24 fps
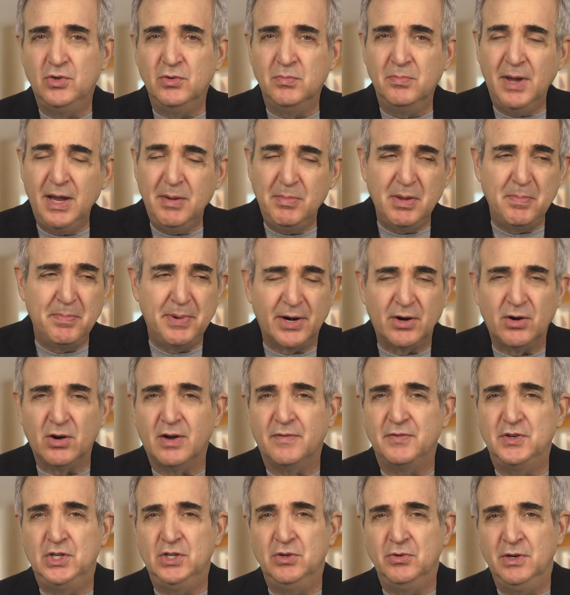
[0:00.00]
you may be better
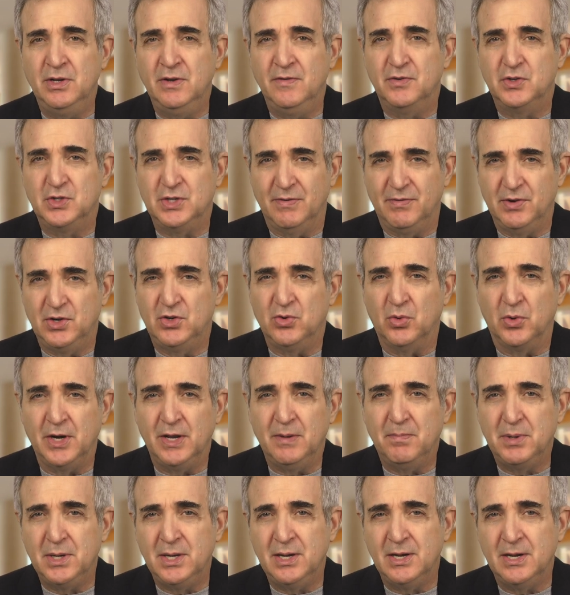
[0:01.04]
off shooting
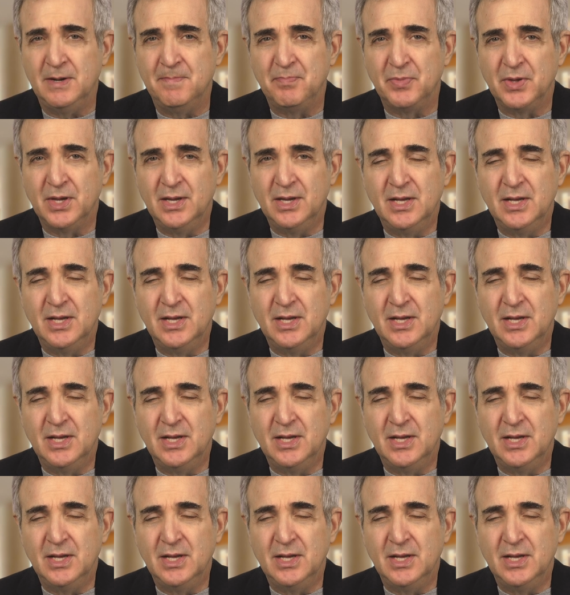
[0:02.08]
720p,